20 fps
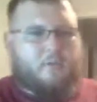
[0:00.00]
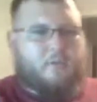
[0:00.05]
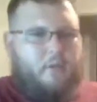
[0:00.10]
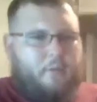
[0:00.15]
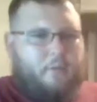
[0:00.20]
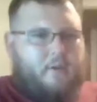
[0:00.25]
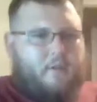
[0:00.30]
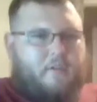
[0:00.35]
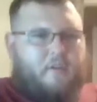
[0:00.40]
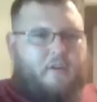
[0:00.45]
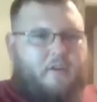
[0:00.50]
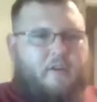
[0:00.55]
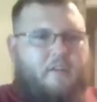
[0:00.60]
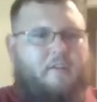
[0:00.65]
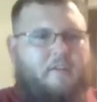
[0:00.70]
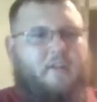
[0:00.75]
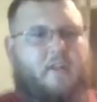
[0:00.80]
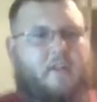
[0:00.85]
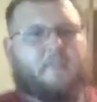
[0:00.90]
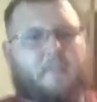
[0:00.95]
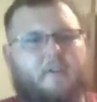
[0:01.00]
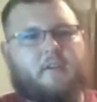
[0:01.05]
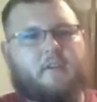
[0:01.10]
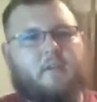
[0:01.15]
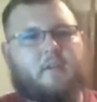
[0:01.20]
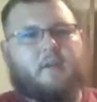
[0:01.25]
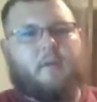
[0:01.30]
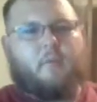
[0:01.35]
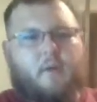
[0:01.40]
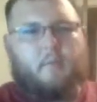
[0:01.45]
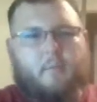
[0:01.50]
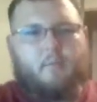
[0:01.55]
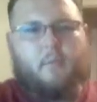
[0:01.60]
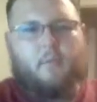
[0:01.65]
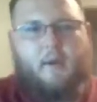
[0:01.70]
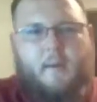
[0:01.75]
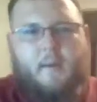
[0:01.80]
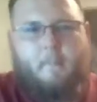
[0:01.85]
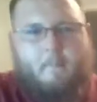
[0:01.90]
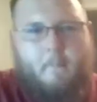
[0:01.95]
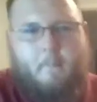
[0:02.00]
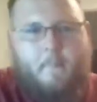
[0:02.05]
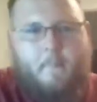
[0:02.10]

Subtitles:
all the way to 3300 at one point.